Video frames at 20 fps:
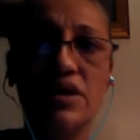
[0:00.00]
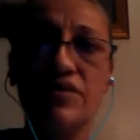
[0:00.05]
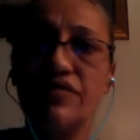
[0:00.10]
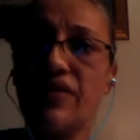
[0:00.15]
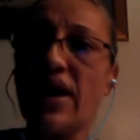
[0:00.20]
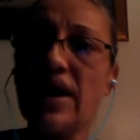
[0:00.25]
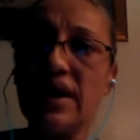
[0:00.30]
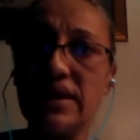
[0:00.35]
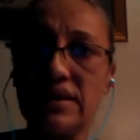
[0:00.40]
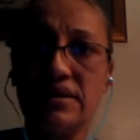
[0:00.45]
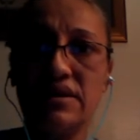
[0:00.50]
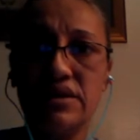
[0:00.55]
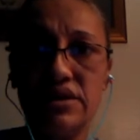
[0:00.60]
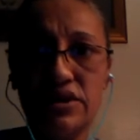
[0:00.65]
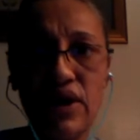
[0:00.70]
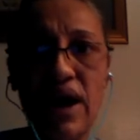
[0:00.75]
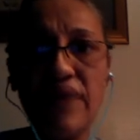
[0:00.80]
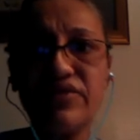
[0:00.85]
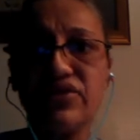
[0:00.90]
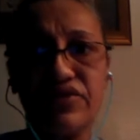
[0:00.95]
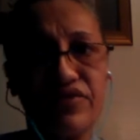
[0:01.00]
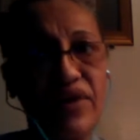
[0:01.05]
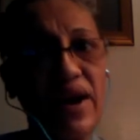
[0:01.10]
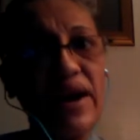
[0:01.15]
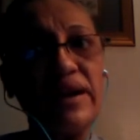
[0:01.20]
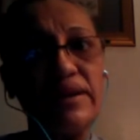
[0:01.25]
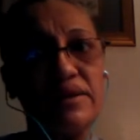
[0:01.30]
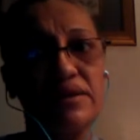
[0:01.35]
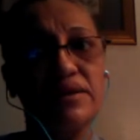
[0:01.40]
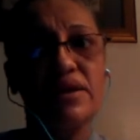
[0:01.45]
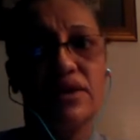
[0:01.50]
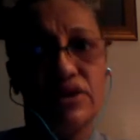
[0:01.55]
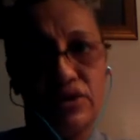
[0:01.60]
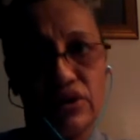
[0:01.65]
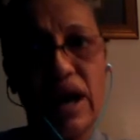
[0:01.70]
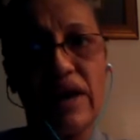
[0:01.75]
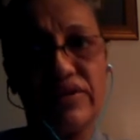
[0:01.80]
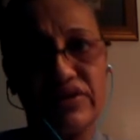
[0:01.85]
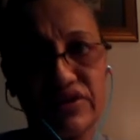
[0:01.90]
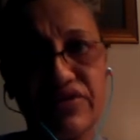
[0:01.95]
fight. You have to fight.
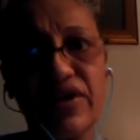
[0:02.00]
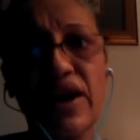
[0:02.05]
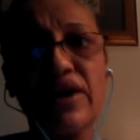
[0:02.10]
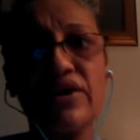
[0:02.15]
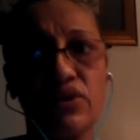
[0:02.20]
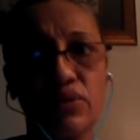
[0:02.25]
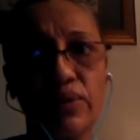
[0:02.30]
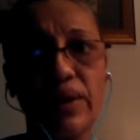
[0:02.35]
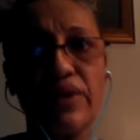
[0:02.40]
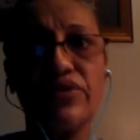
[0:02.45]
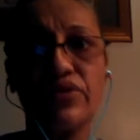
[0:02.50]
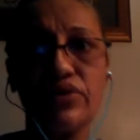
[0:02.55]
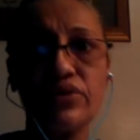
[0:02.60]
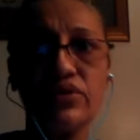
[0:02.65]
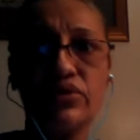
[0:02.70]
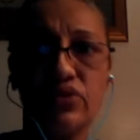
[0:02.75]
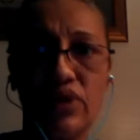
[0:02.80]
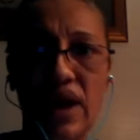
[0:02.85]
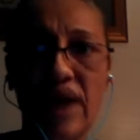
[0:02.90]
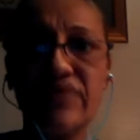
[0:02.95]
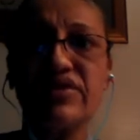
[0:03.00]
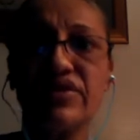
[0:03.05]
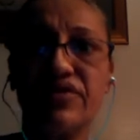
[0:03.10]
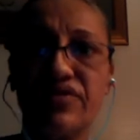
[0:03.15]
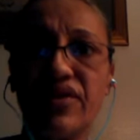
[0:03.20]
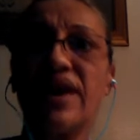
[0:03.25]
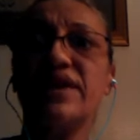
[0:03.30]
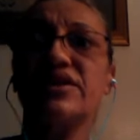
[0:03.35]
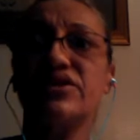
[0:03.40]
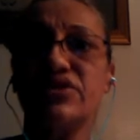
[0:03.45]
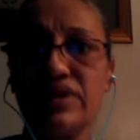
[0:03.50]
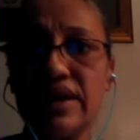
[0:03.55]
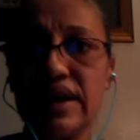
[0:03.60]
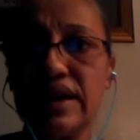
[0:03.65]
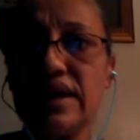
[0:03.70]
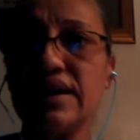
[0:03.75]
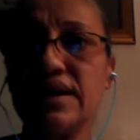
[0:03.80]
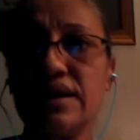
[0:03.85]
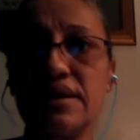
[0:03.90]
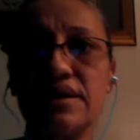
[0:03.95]
You have to fight your way through. You have to fight to
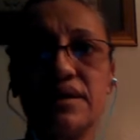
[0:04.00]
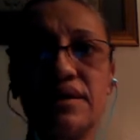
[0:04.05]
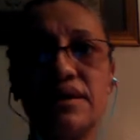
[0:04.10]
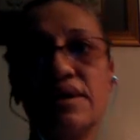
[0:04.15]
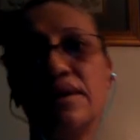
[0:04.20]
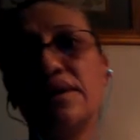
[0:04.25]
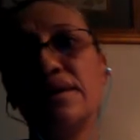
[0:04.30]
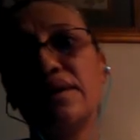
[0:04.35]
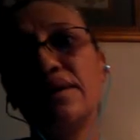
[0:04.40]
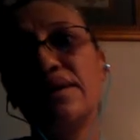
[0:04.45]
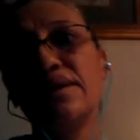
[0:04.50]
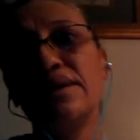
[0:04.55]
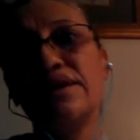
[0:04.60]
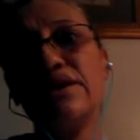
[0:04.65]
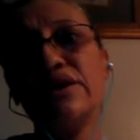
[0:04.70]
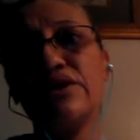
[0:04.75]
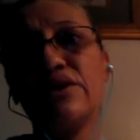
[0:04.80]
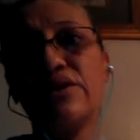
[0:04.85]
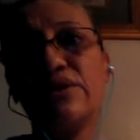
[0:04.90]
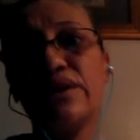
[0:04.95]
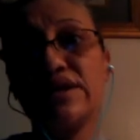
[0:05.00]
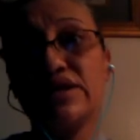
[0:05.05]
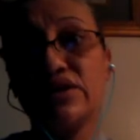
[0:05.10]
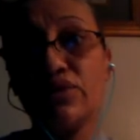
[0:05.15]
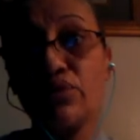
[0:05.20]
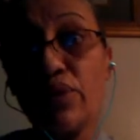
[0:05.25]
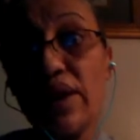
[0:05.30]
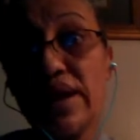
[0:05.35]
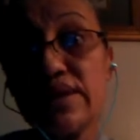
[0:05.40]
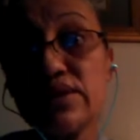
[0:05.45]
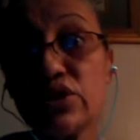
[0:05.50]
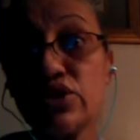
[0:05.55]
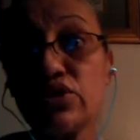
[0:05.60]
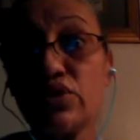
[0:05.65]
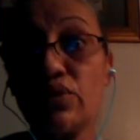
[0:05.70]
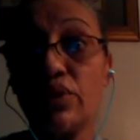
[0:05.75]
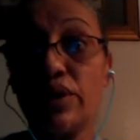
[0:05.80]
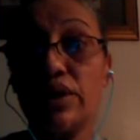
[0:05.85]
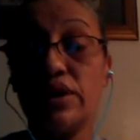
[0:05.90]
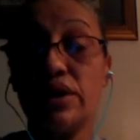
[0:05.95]
the end. It's a race that
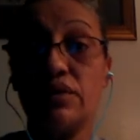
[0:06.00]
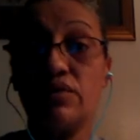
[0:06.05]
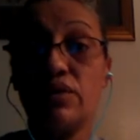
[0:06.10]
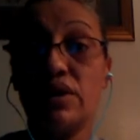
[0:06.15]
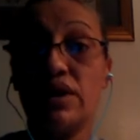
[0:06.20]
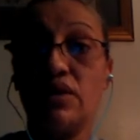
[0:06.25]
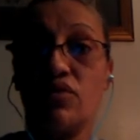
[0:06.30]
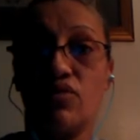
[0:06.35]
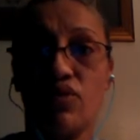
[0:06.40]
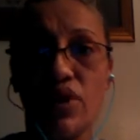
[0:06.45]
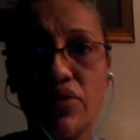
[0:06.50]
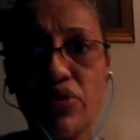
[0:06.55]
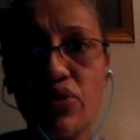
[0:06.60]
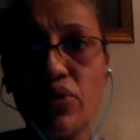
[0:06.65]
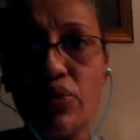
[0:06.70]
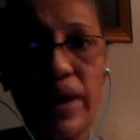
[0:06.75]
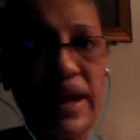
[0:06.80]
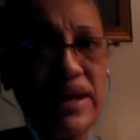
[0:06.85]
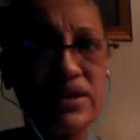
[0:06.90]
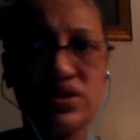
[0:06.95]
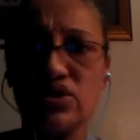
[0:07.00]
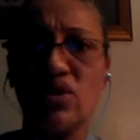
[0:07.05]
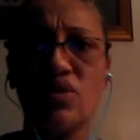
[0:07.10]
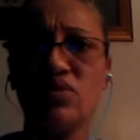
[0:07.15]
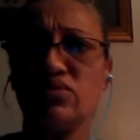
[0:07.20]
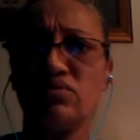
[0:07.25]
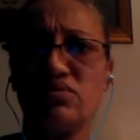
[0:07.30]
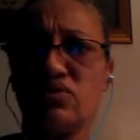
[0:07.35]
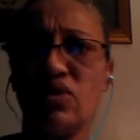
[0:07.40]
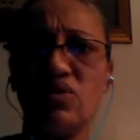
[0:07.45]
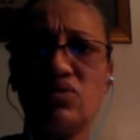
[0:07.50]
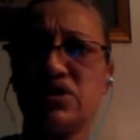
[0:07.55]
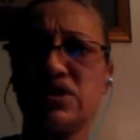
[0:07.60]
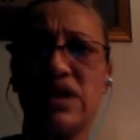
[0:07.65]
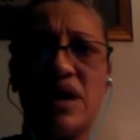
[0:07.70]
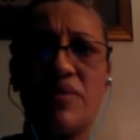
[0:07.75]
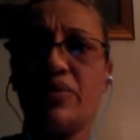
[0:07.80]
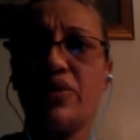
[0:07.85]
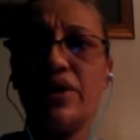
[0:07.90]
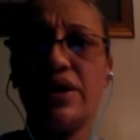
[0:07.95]
you're running. Run the race. Don't
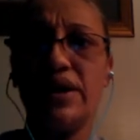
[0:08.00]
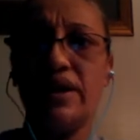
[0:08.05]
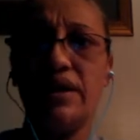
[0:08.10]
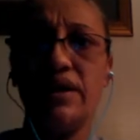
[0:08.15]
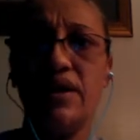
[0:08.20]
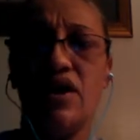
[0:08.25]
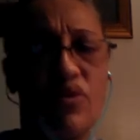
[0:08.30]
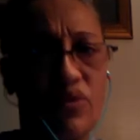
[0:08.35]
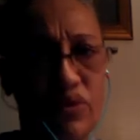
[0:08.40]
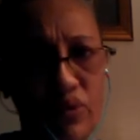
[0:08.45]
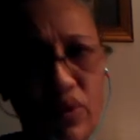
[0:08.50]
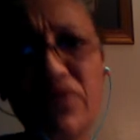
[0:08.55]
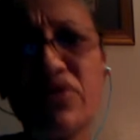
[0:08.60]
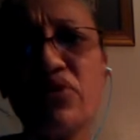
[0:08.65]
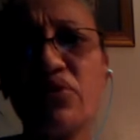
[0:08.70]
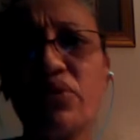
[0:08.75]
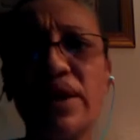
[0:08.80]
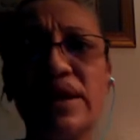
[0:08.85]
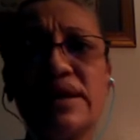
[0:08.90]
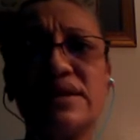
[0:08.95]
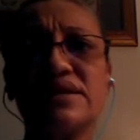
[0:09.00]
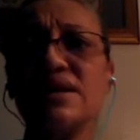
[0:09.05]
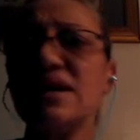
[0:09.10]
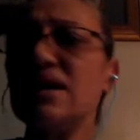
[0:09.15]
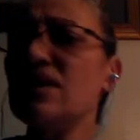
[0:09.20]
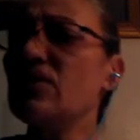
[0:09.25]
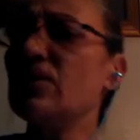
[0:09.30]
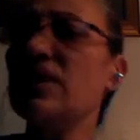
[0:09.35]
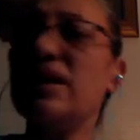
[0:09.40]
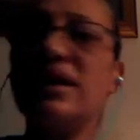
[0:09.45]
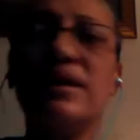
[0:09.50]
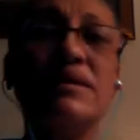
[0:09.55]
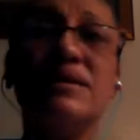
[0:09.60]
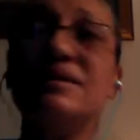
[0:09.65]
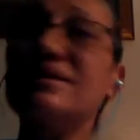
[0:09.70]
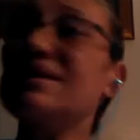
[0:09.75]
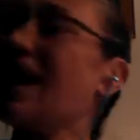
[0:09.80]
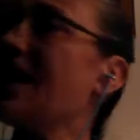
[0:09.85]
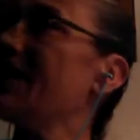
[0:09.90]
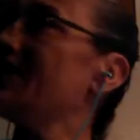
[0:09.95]
stop running. Run the race.
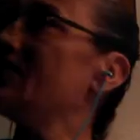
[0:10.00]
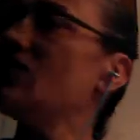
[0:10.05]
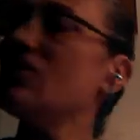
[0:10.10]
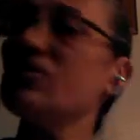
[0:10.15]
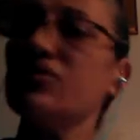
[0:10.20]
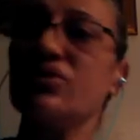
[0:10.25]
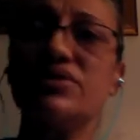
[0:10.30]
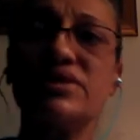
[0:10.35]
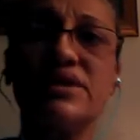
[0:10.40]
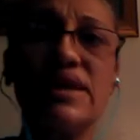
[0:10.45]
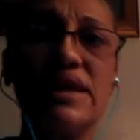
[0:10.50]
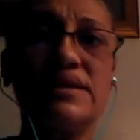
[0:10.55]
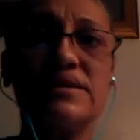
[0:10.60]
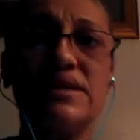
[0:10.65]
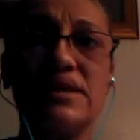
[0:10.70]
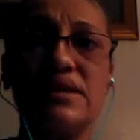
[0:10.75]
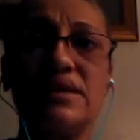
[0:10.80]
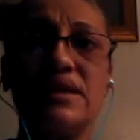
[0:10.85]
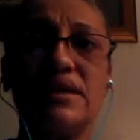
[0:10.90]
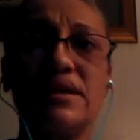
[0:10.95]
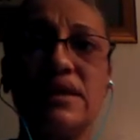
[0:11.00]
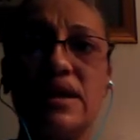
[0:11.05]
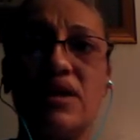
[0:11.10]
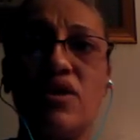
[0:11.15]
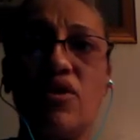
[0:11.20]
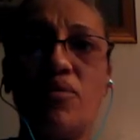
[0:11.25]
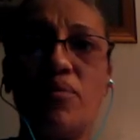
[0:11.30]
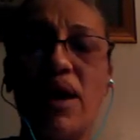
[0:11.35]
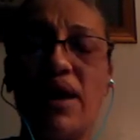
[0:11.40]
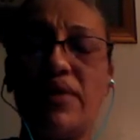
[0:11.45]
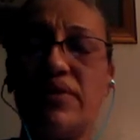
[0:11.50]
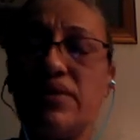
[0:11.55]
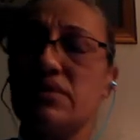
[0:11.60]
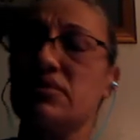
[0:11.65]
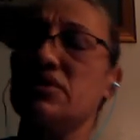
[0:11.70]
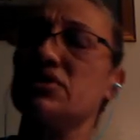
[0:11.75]
I know those days that they go by, and